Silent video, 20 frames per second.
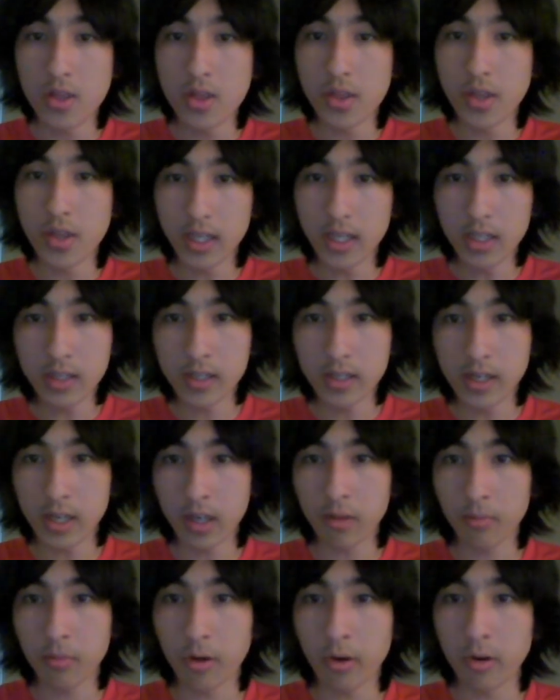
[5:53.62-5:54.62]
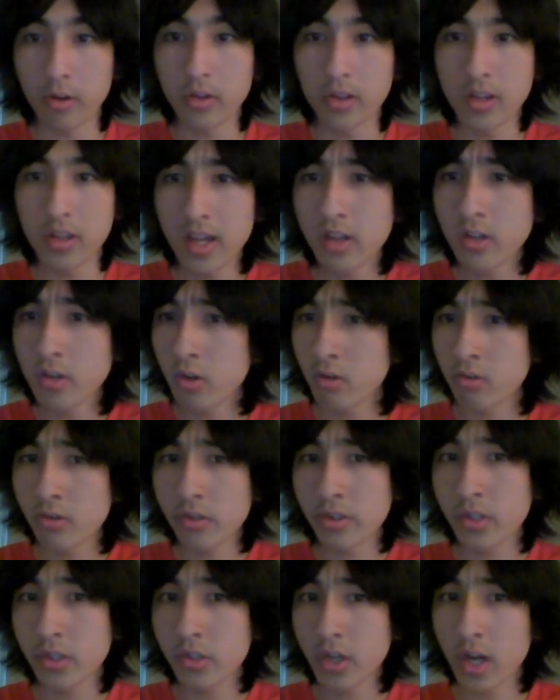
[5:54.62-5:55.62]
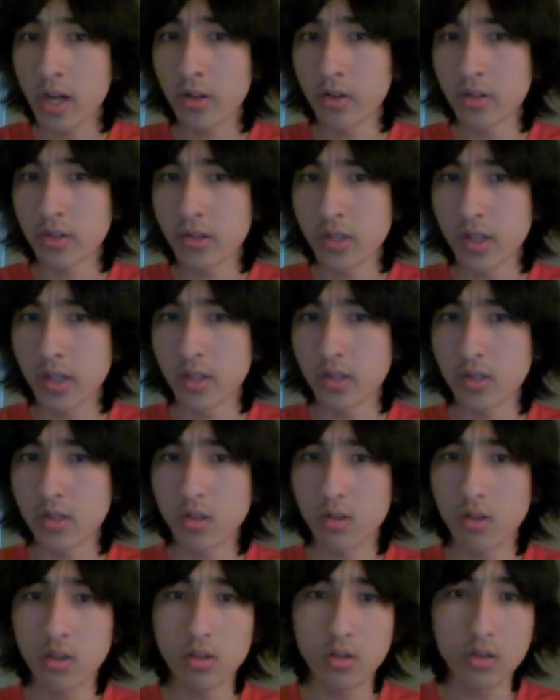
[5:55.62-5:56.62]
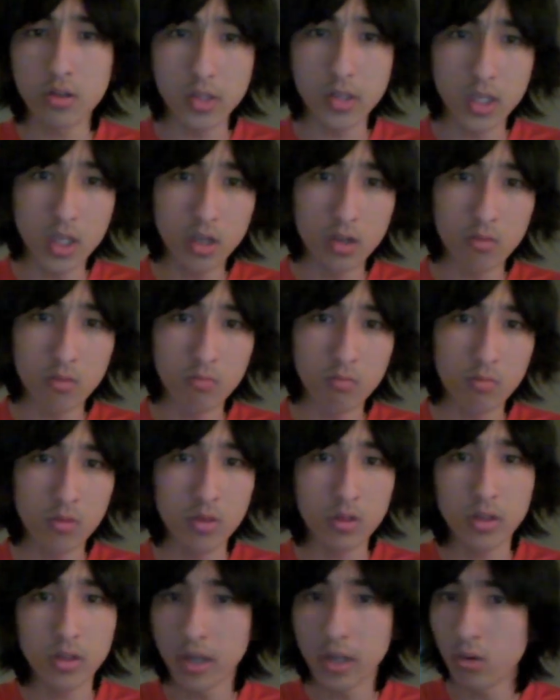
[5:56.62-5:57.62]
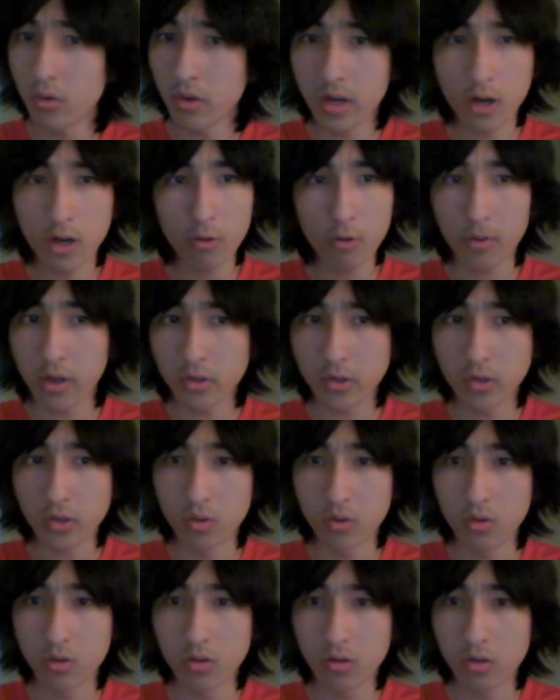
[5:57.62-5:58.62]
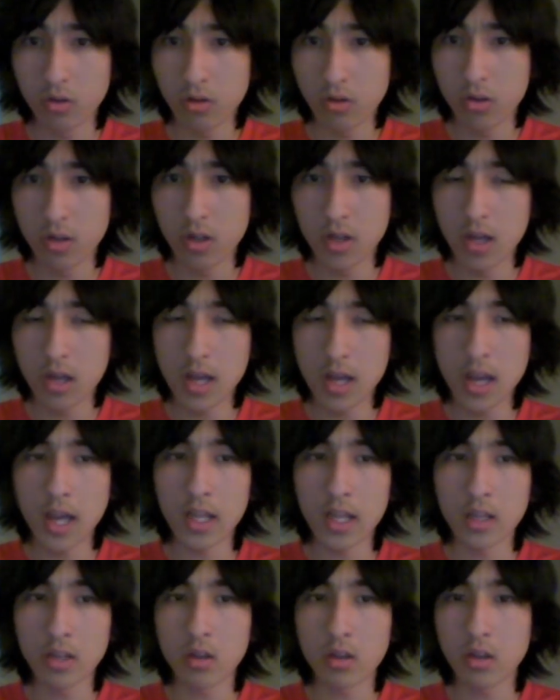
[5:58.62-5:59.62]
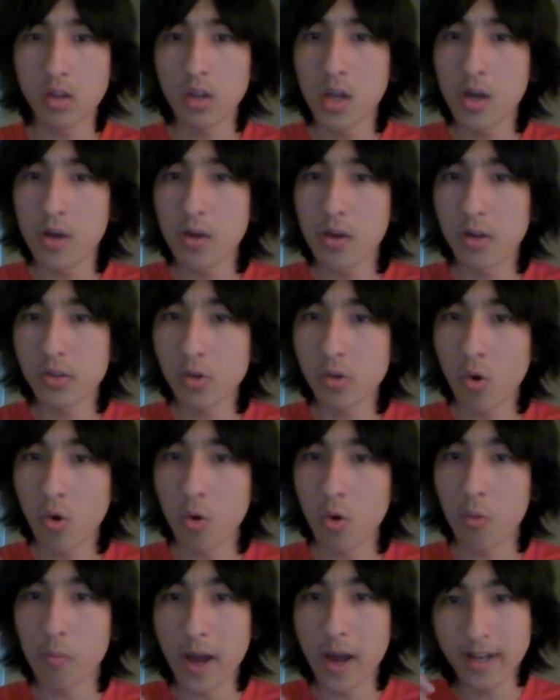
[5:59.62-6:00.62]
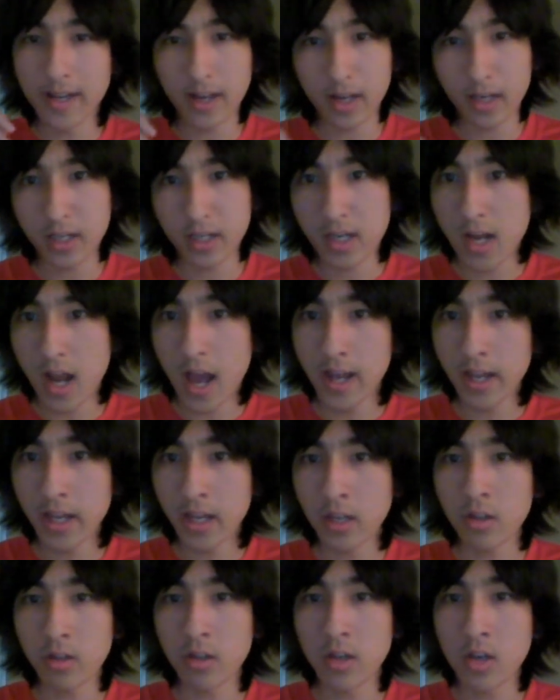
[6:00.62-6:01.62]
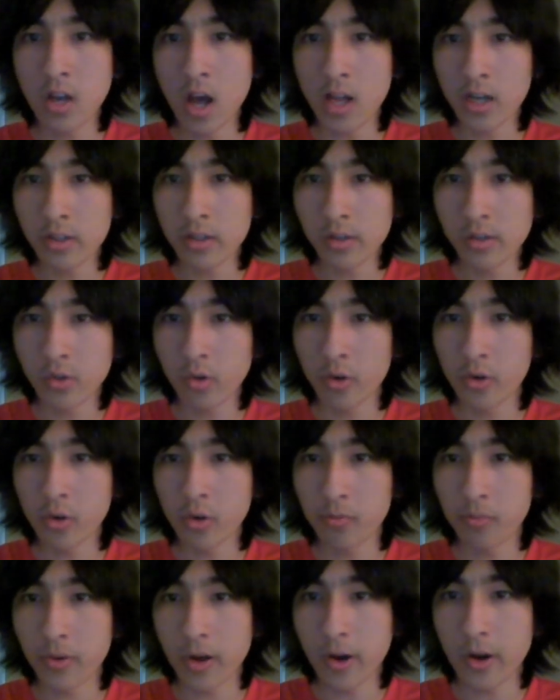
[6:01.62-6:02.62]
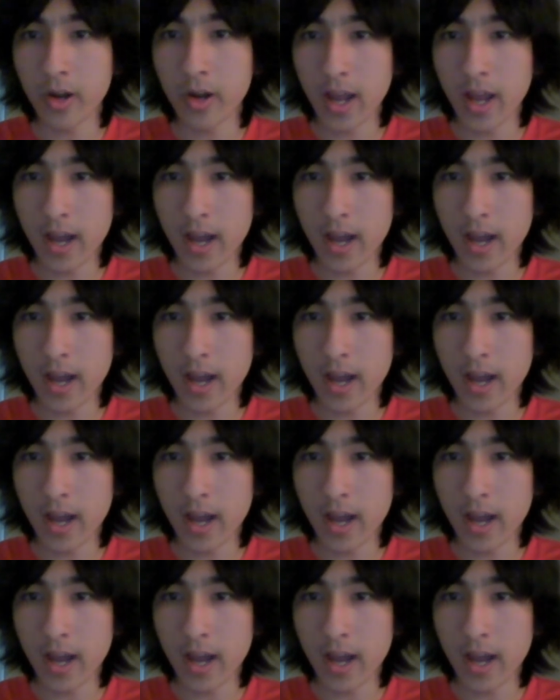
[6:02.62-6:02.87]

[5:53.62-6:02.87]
The alienating parent then turns to the child and says, "See, they don't care about you." And so by denying the non-custodial parent